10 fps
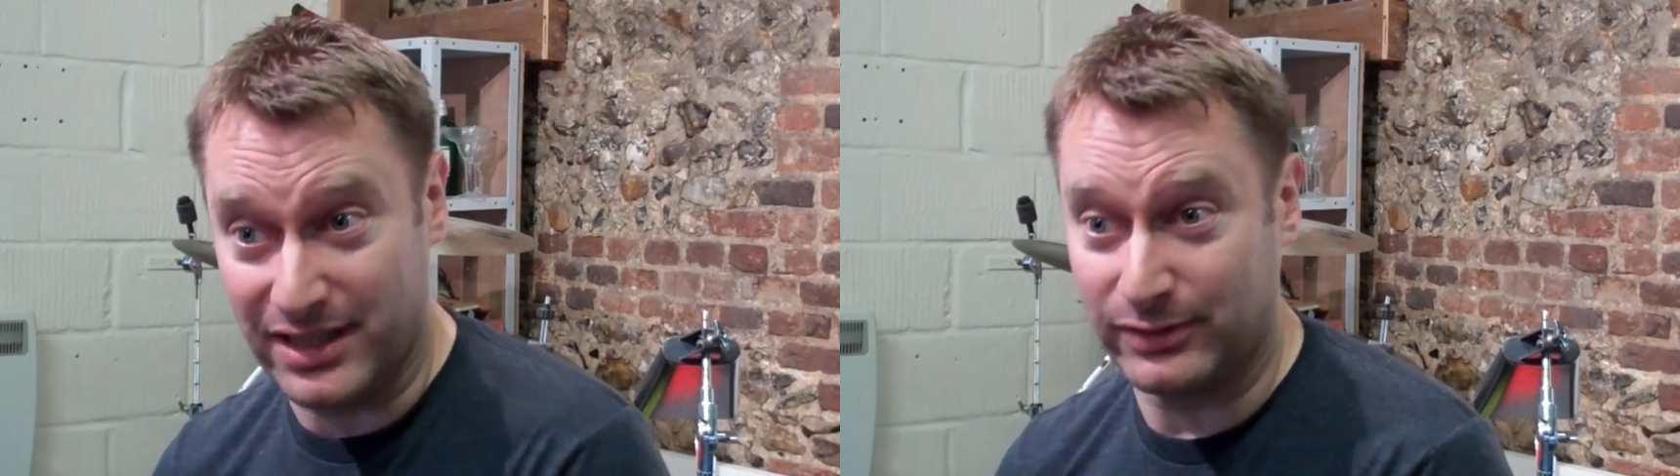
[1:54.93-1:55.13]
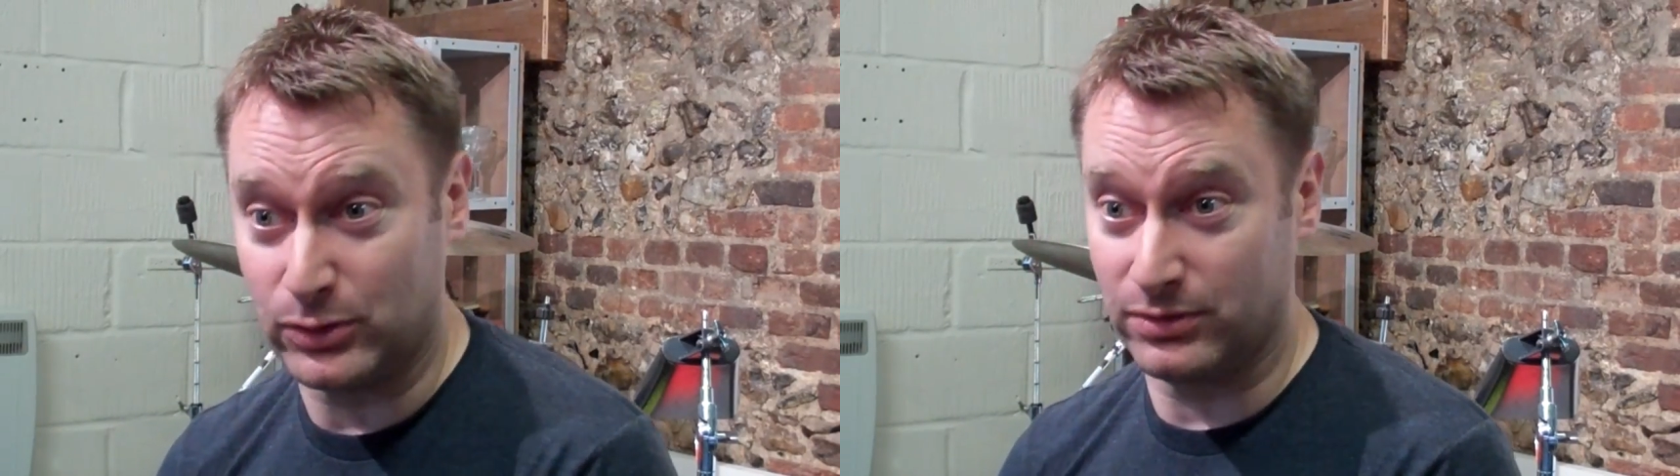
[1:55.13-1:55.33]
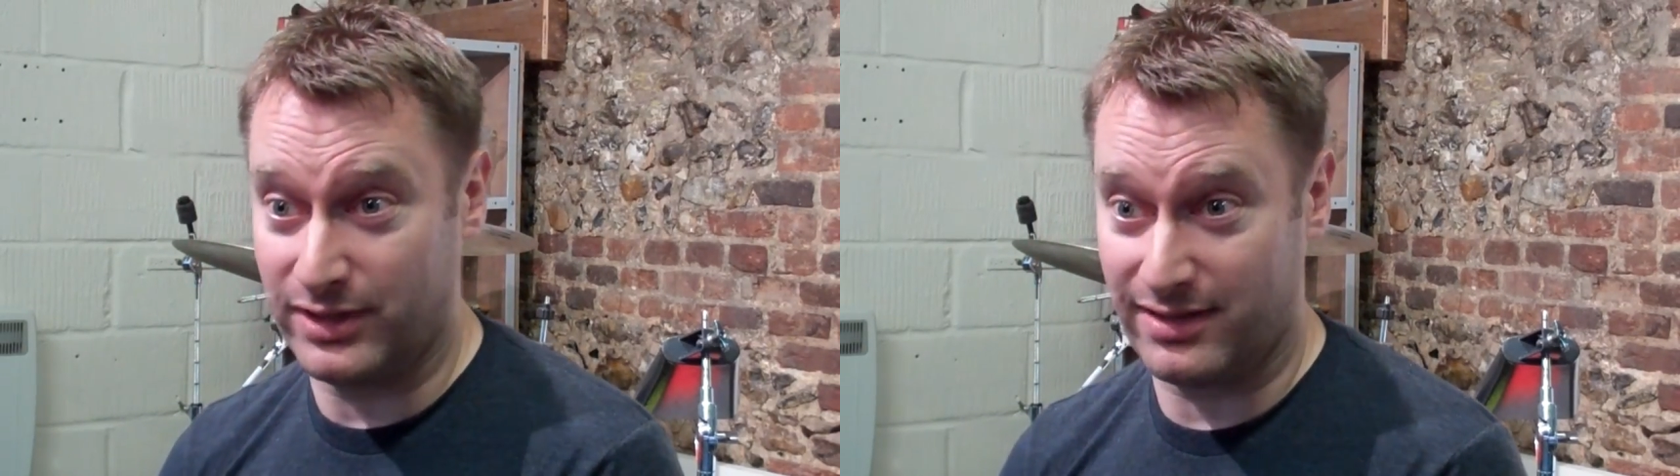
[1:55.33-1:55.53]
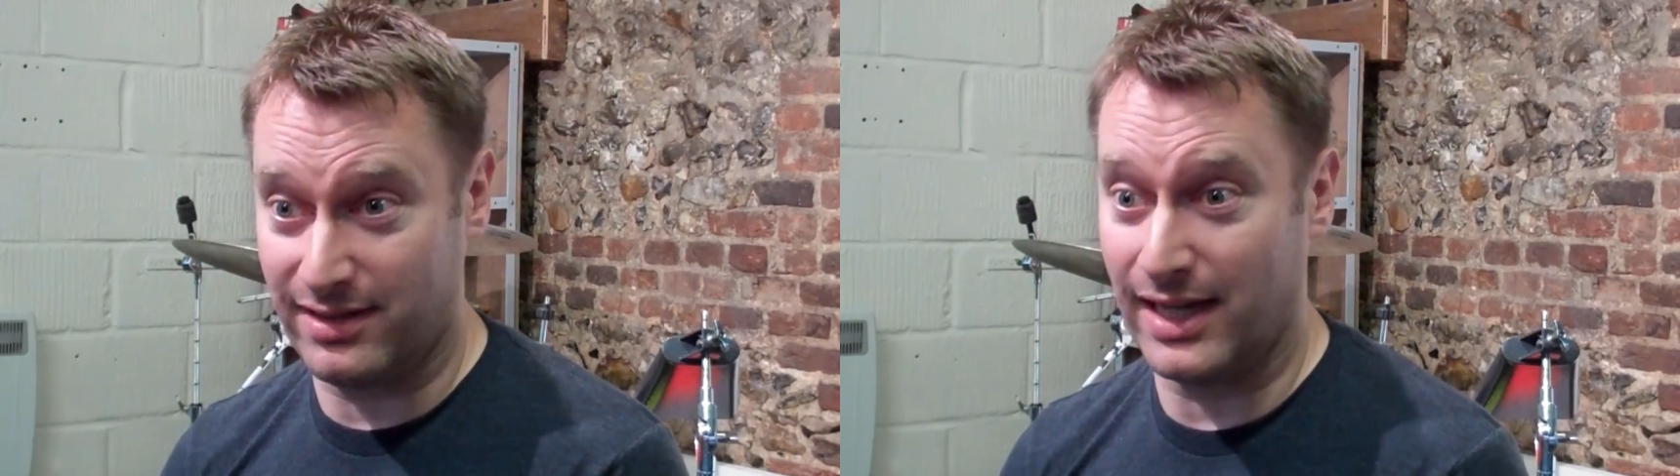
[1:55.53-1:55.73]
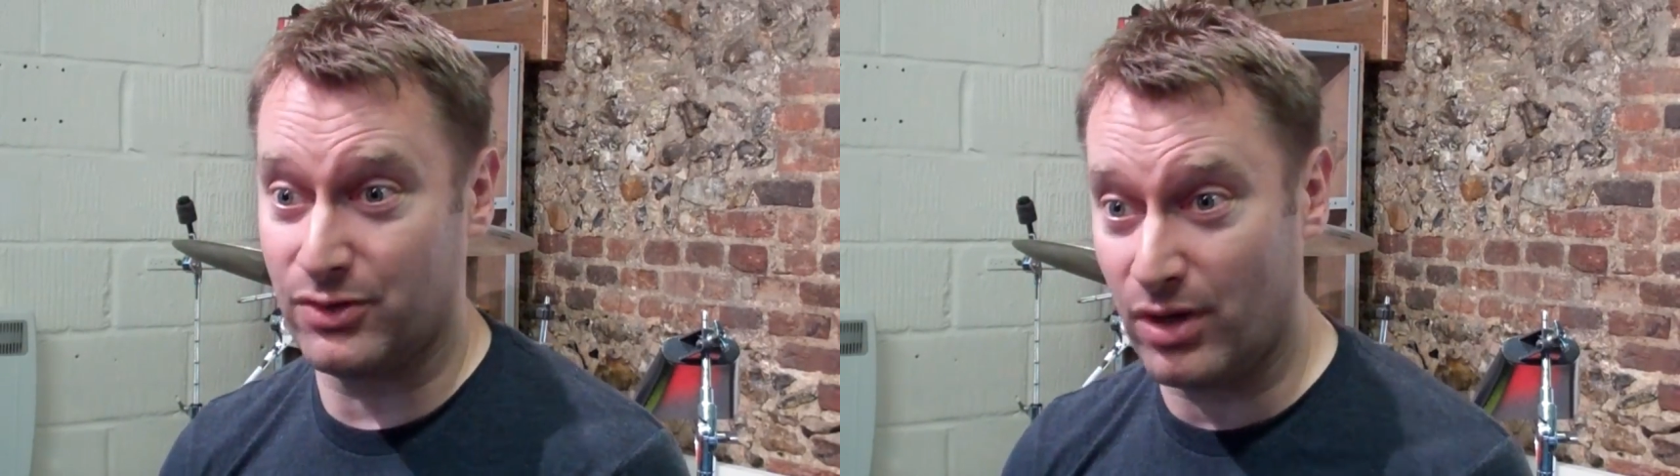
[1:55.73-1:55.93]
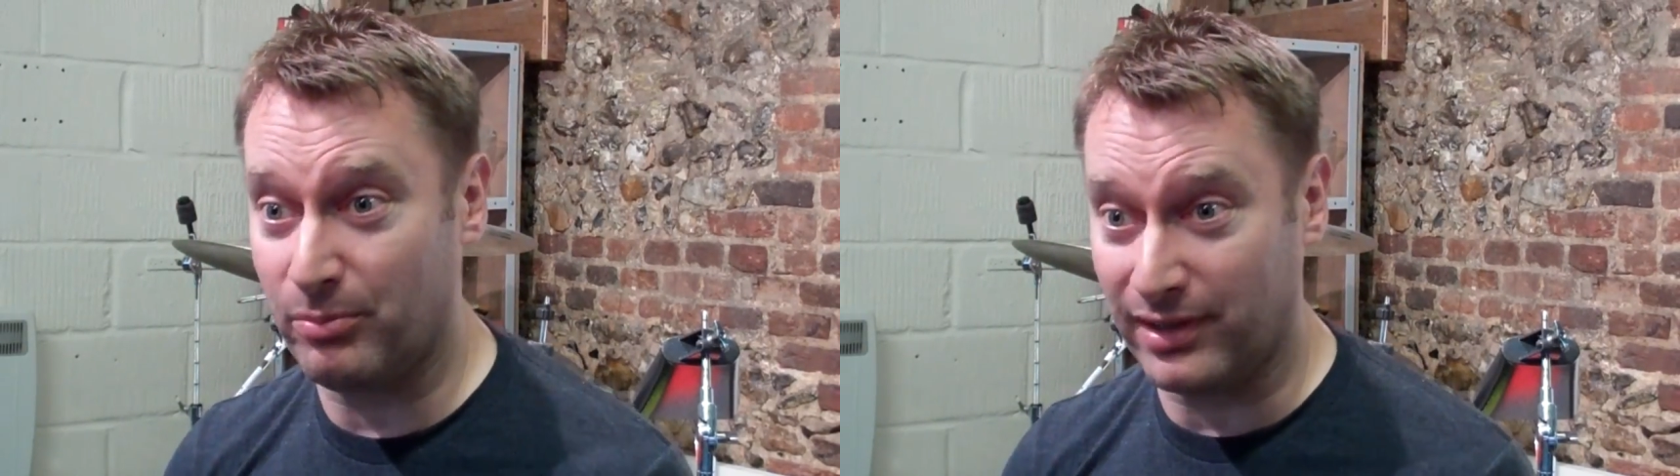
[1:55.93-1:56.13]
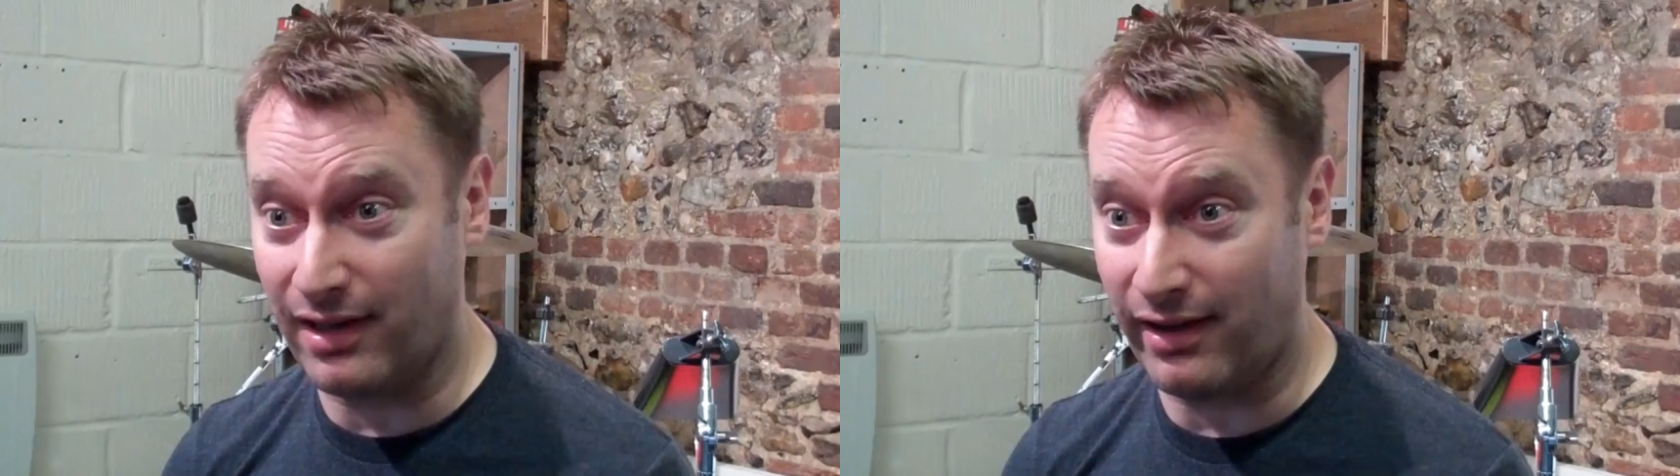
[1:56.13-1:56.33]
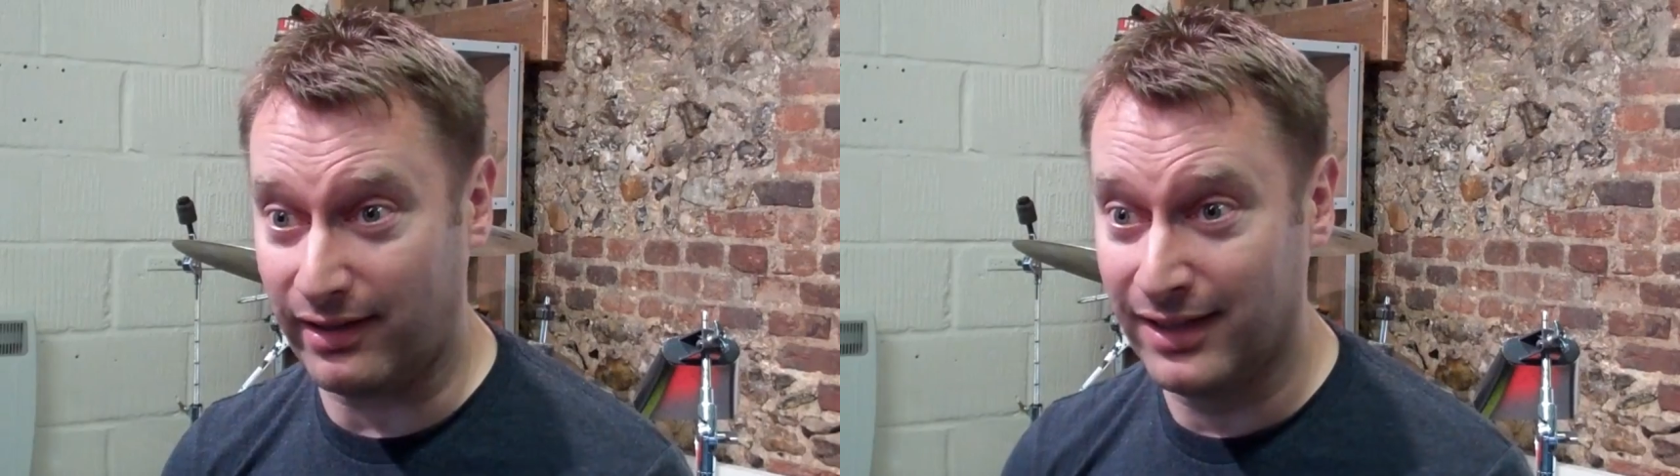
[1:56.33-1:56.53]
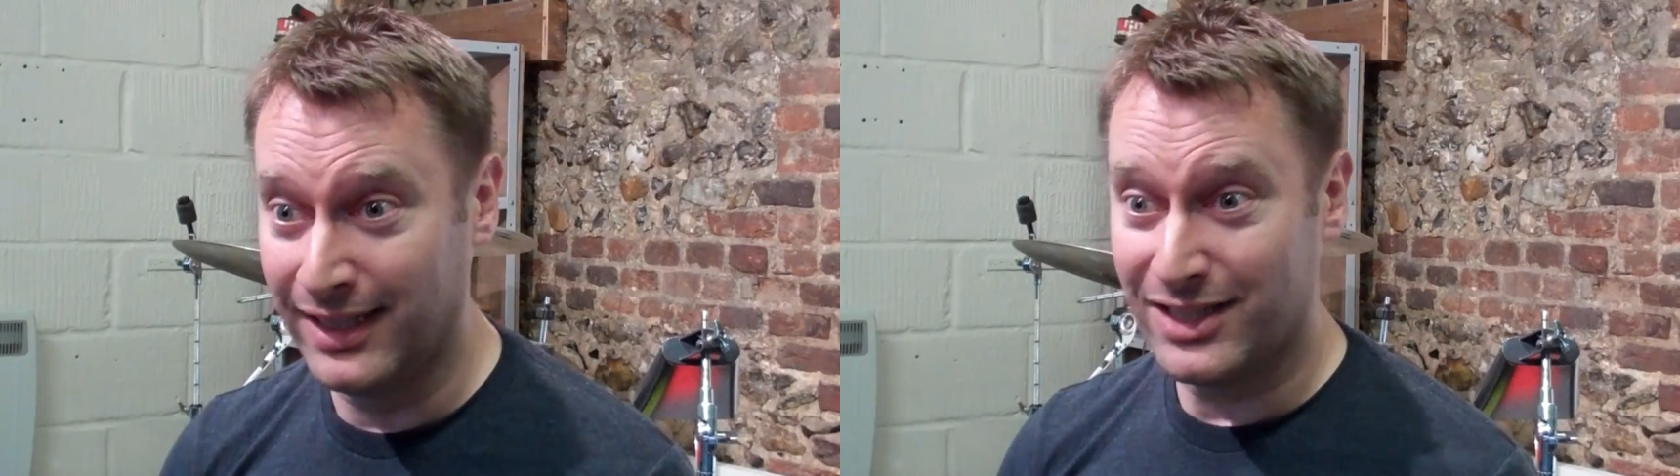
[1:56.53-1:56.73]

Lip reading: difficult Dixieland trumpet line.